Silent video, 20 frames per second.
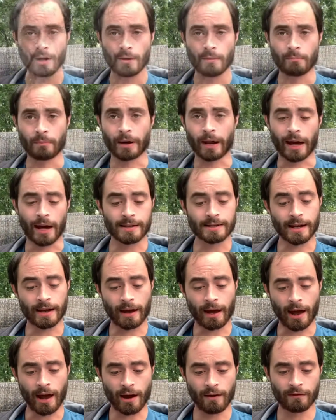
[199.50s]
But as I
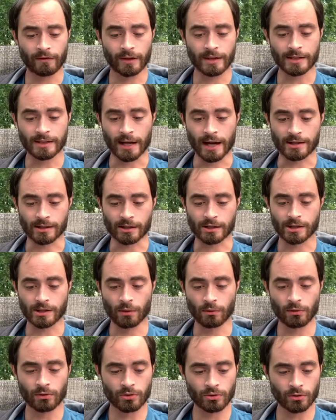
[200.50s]
have this as a
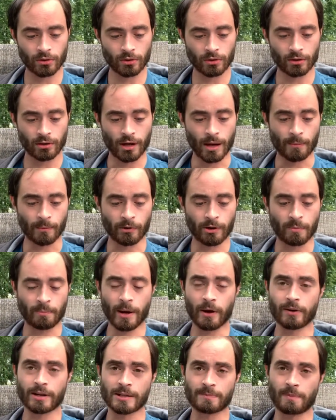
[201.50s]
solo drill, I'm going to
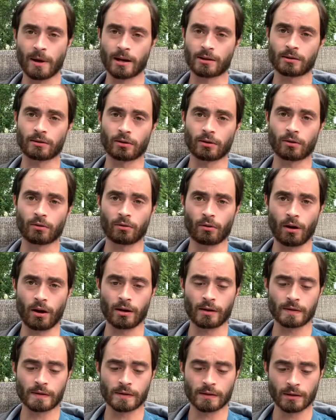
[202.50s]
pay respect to the
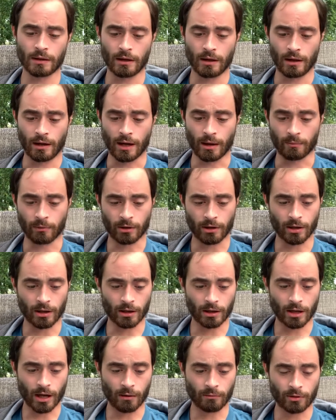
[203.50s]
cross. I'm going to
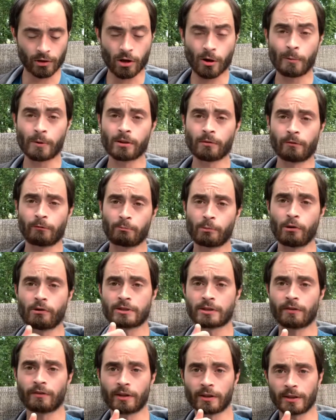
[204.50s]
come into
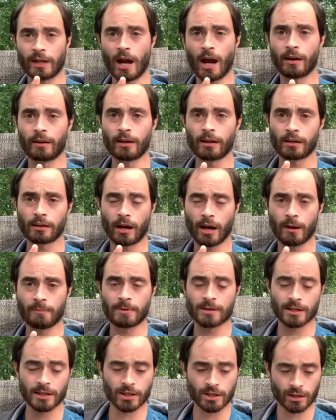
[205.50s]
posta frontale kind of
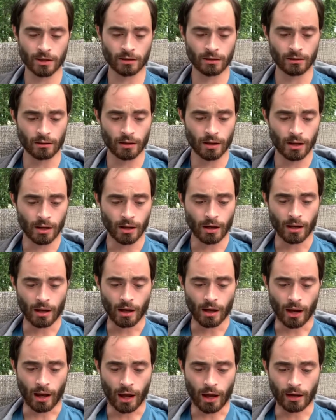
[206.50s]
position.
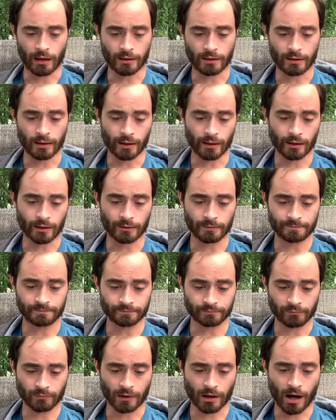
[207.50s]
And
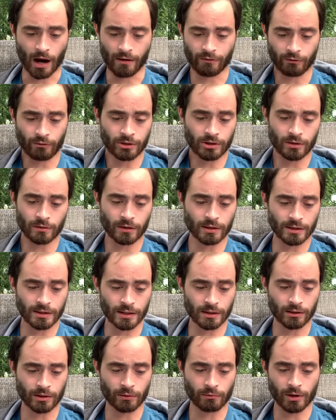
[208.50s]
however we do this,
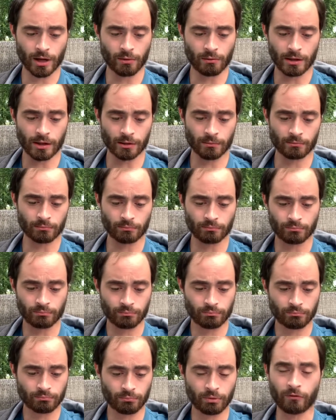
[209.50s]
either way, we can
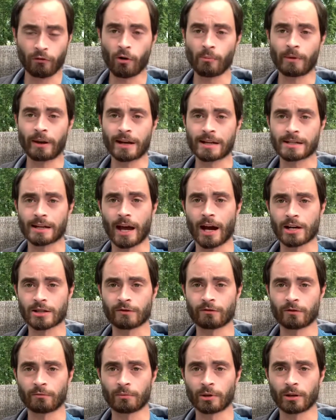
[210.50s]
perform the next
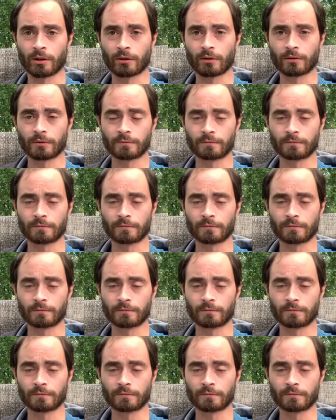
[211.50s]
action from here.